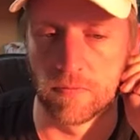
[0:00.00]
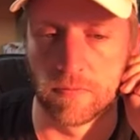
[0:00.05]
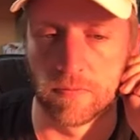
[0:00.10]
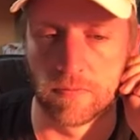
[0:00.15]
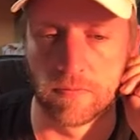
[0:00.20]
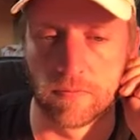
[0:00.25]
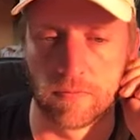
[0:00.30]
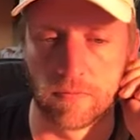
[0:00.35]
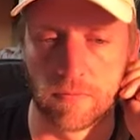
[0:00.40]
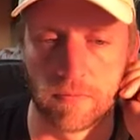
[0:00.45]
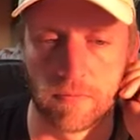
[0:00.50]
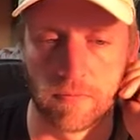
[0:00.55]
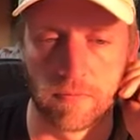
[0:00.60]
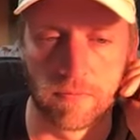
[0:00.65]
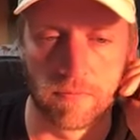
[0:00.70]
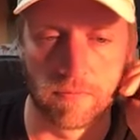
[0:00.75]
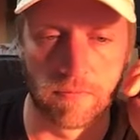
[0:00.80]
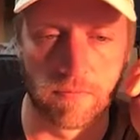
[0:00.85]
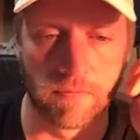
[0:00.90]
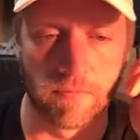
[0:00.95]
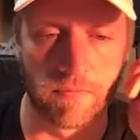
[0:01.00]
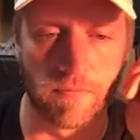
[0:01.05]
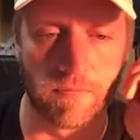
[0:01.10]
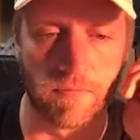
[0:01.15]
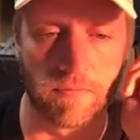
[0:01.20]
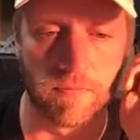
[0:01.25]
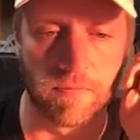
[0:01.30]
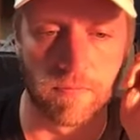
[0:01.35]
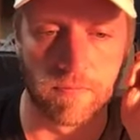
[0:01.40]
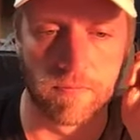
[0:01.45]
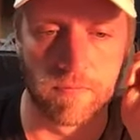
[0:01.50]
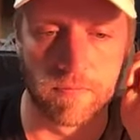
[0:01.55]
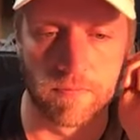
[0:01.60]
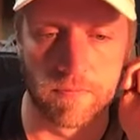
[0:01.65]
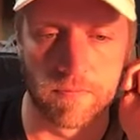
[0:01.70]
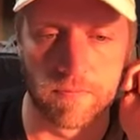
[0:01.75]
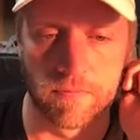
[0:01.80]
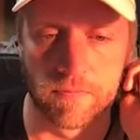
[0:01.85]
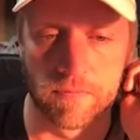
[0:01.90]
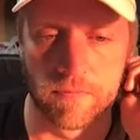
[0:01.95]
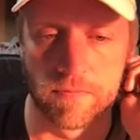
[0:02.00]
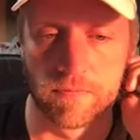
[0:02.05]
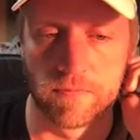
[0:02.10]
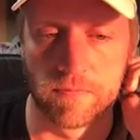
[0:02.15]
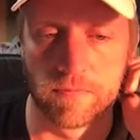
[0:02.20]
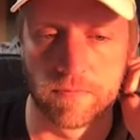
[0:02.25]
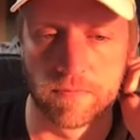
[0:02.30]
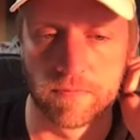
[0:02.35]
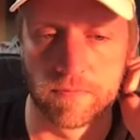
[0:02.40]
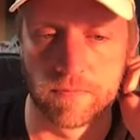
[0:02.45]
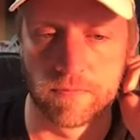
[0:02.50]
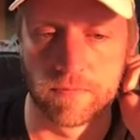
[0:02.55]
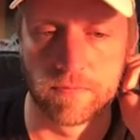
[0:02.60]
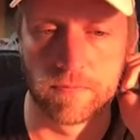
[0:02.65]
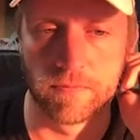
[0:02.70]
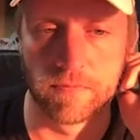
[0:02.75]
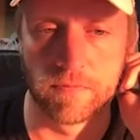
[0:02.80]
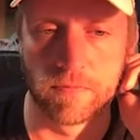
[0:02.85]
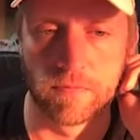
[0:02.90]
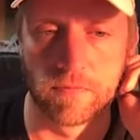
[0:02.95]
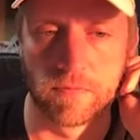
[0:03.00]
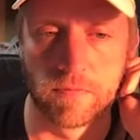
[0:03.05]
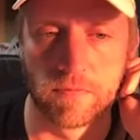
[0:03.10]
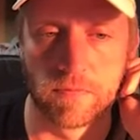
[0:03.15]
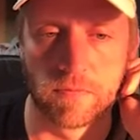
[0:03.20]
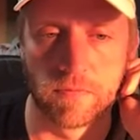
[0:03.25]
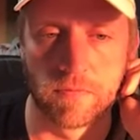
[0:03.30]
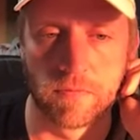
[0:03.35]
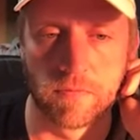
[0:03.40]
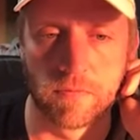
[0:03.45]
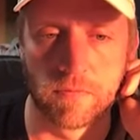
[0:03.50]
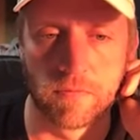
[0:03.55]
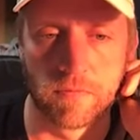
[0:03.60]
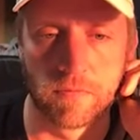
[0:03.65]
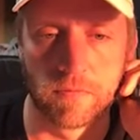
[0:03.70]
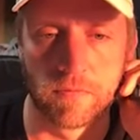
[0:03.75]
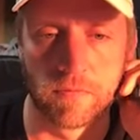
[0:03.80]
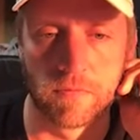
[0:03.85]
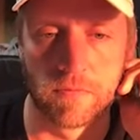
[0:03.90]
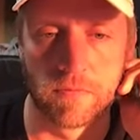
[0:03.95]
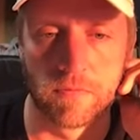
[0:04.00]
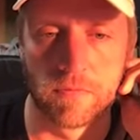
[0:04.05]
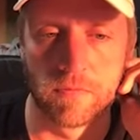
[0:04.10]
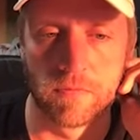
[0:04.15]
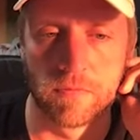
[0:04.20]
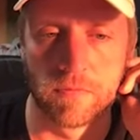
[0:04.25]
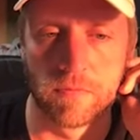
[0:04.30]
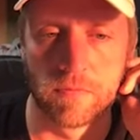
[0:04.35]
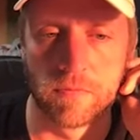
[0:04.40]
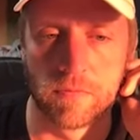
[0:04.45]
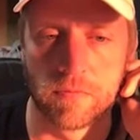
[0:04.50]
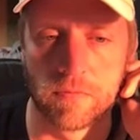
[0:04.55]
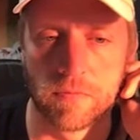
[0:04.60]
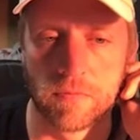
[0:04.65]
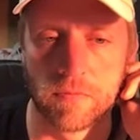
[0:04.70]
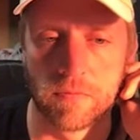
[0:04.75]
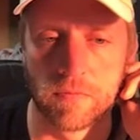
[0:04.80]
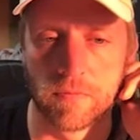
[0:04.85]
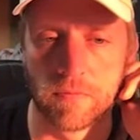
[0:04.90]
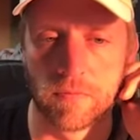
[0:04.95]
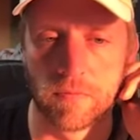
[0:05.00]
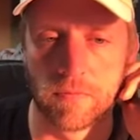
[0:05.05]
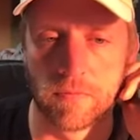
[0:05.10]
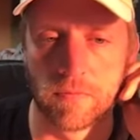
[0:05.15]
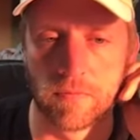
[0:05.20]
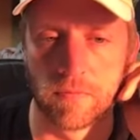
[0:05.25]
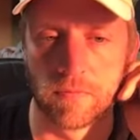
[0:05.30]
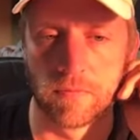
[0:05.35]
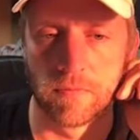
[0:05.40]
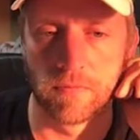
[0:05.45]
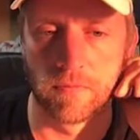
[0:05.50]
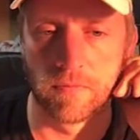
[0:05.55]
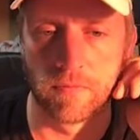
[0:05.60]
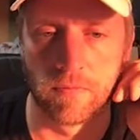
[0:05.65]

[no speech]